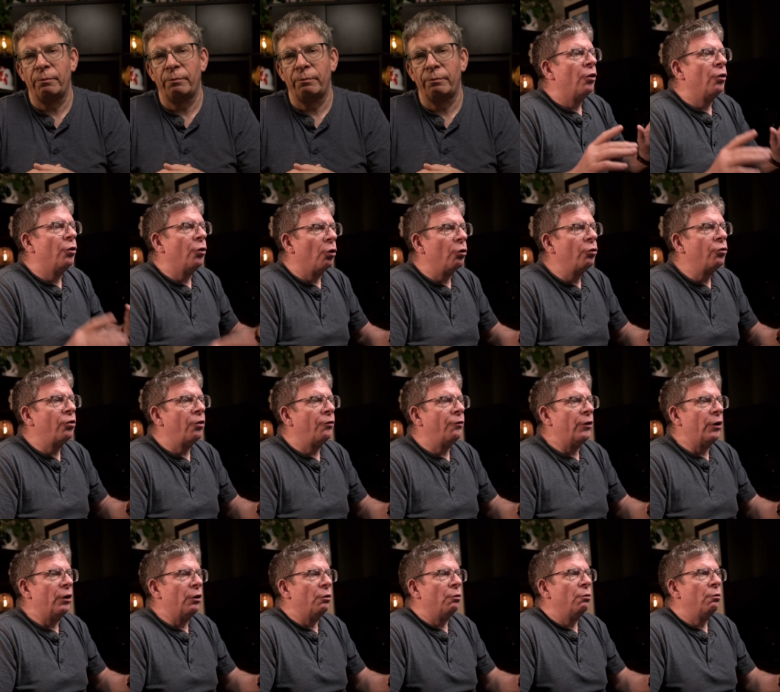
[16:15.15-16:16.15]
Those of
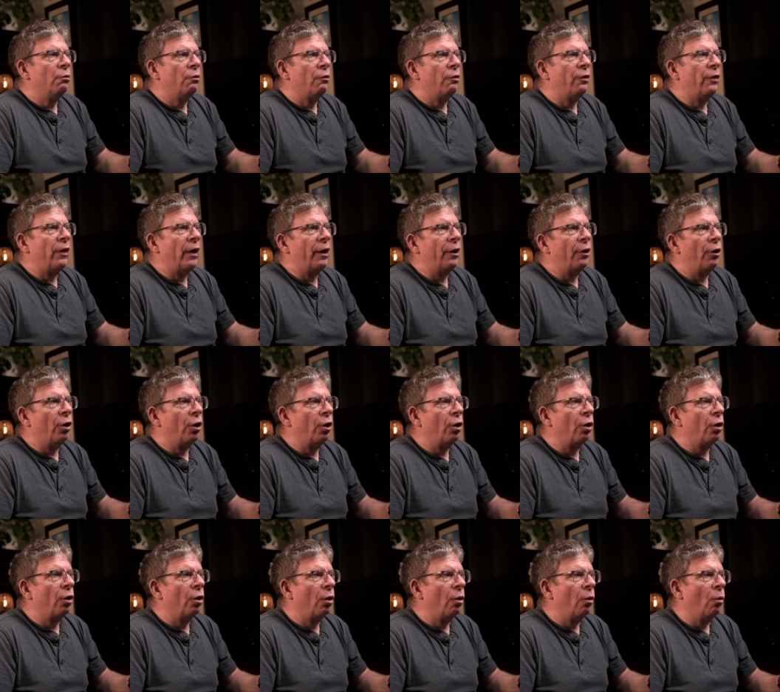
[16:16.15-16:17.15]
you that
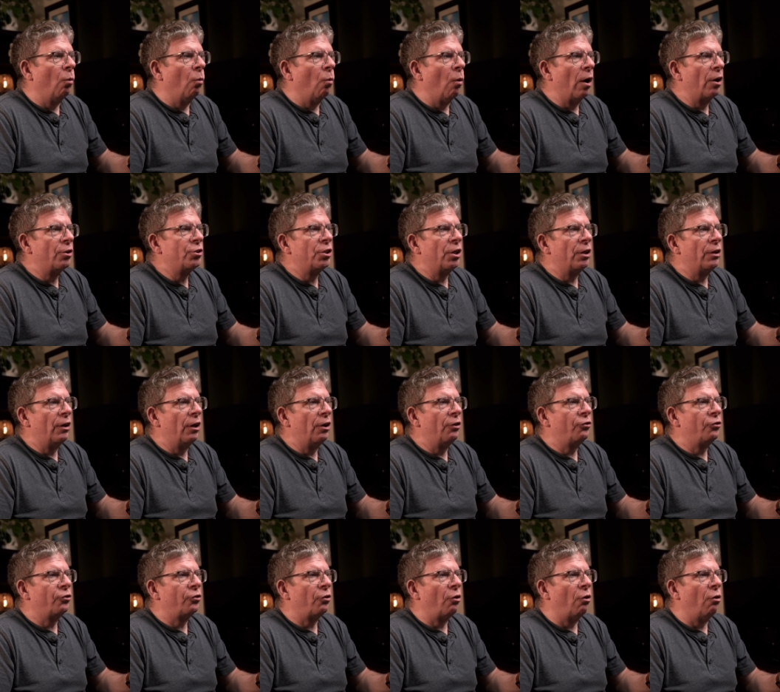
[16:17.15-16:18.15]
are watching
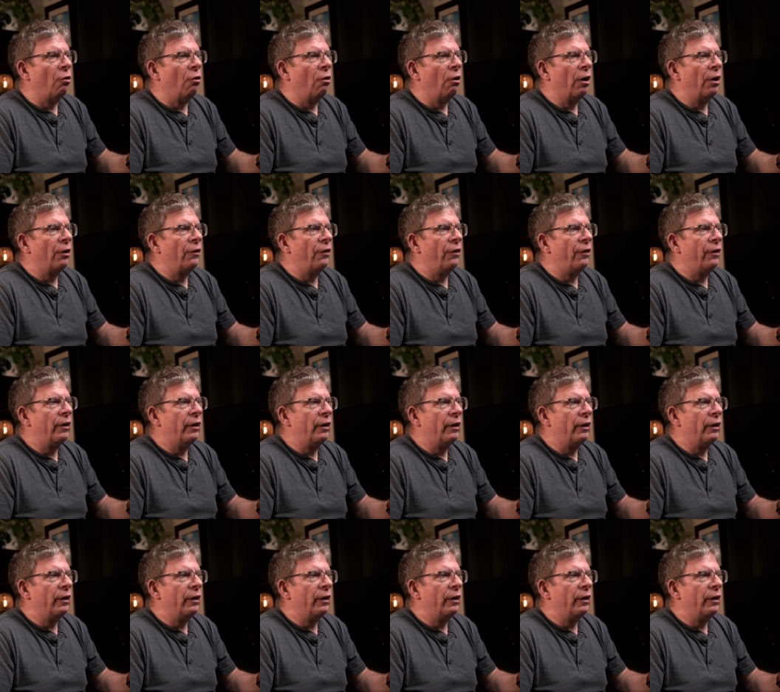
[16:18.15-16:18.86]
this on